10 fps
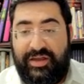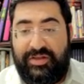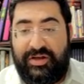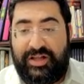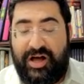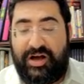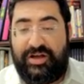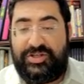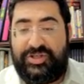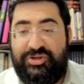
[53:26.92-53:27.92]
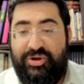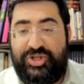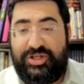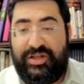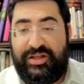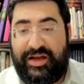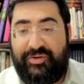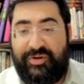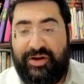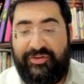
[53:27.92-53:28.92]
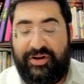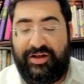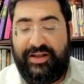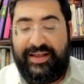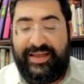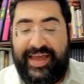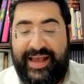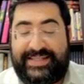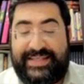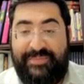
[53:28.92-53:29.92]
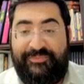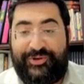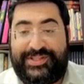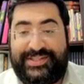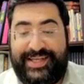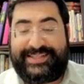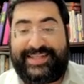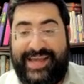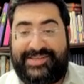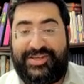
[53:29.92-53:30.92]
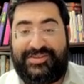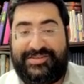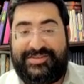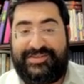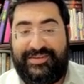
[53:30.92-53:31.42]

the halacha is usually like Rava, except for 6 cases.